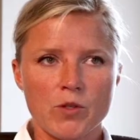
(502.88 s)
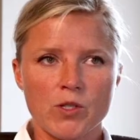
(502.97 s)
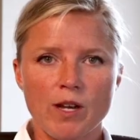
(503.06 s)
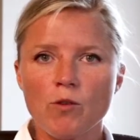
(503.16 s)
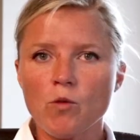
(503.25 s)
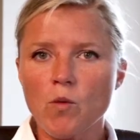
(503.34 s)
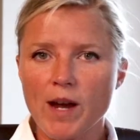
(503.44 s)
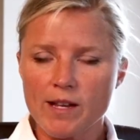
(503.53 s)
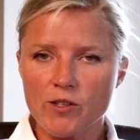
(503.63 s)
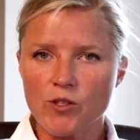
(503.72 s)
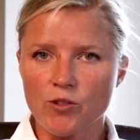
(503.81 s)
several
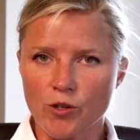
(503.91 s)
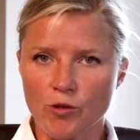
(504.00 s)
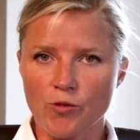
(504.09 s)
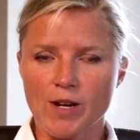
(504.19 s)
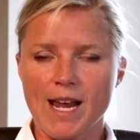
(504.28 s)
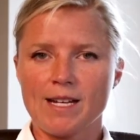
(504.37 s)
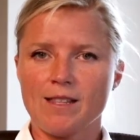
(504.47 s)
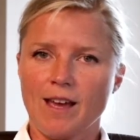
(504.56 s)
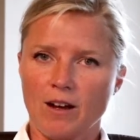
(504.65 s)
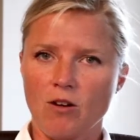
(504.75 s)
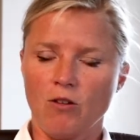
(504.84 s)
ways to create
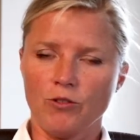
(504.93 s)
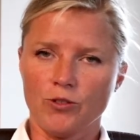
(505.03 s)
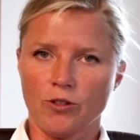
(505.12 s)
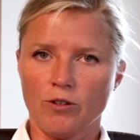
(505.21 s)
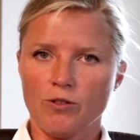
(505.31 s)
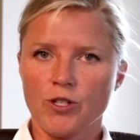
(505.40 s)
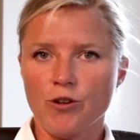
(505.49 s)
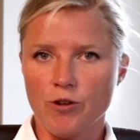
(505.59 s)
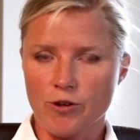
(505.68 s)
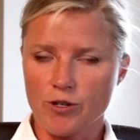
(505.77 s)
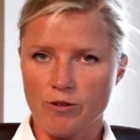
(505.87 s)
that culture, to
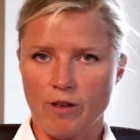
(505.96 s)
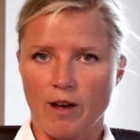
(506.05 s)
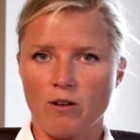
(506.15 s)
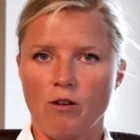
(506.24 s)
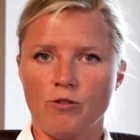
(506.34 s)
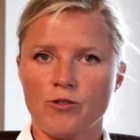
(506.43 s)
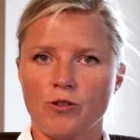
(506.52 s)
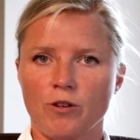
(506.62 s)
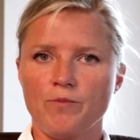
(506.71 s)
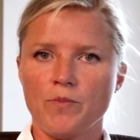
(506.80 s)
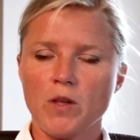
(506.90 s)
nurture that
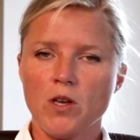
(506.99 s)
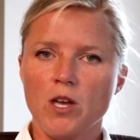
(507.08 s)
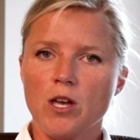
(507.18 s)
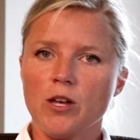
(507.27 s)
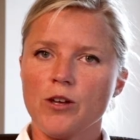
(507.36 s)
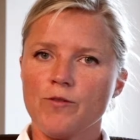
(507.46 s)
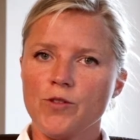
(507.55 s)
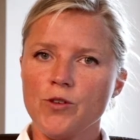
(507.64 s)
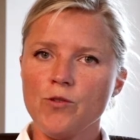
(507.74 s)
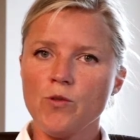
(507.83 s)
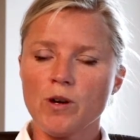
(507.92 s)
culture. If
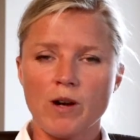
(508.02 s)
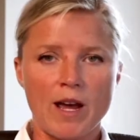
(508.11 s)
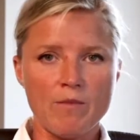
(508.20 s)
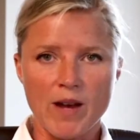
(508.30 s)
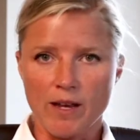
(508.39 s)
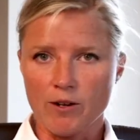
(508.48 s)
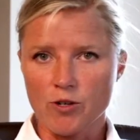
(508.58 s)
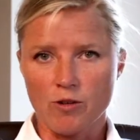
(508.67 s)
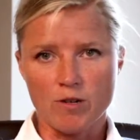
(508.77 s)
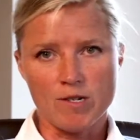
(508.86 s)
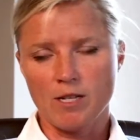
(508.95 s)
you are not a
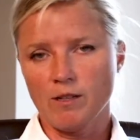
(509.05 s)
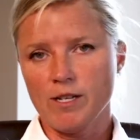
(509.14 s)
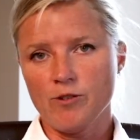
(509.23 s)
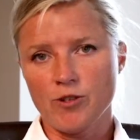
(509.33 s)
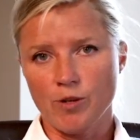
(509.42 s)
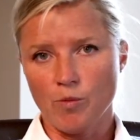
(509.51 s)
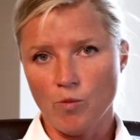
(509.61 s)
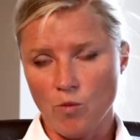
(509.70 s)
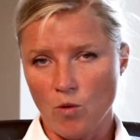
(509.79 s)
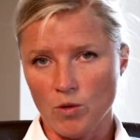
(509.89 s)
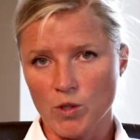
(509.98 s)
manager or in a leadership
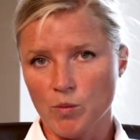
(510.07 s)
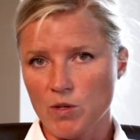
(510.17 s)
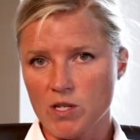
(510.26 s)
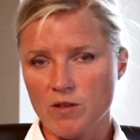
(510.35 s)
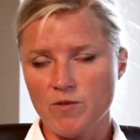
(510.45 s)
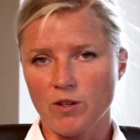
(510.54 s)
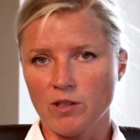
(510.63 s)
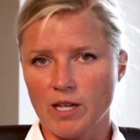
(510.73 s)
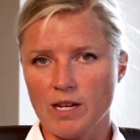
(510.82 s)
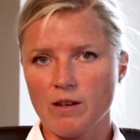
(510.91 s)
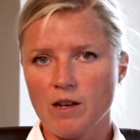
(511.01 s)
role
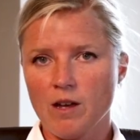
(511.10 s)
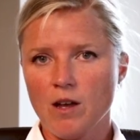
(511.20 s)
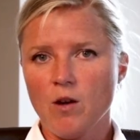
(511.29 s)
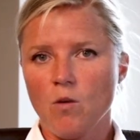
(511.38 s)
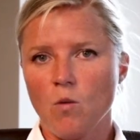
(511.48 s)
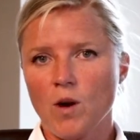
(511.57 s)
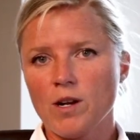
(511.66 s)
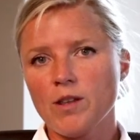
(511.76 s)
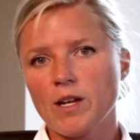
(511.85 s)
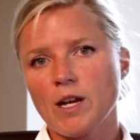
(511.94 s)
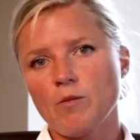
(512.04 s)
specifically, one
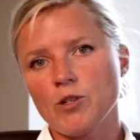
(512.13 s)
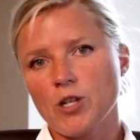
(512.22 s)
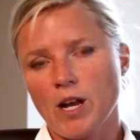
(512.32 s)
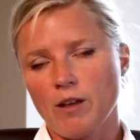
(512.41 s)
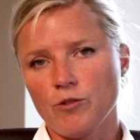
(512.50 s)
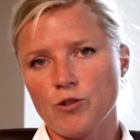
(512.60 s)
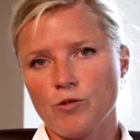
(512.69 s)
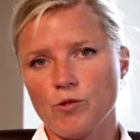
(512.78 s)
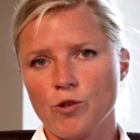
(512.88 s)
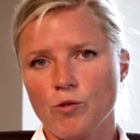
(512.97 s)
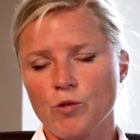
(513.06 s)
thing I would challenge you
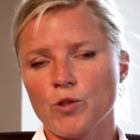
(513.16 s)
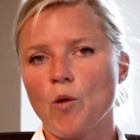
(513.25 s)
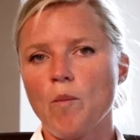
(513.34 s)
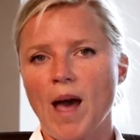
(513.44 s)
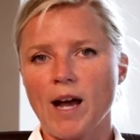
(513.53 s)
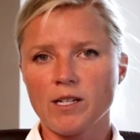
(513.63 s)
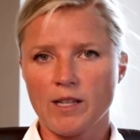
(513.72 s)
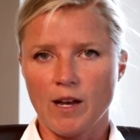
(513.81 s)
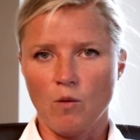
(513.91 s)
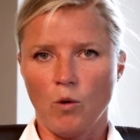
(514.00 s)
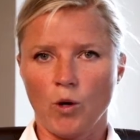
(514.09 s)
to do is go back to
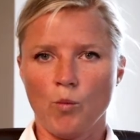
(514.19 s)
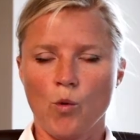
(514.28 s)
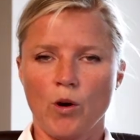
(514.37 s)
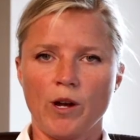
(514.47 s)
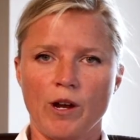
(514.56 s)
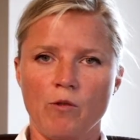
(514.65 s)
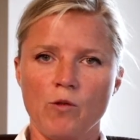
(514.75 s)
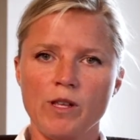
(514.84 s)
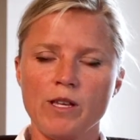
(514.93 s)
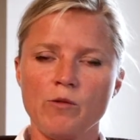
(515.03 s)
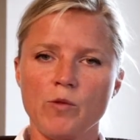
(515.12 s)
that workbook and
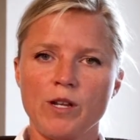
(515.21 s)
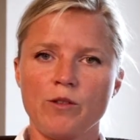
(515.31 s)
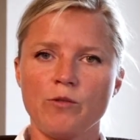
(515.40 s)
really read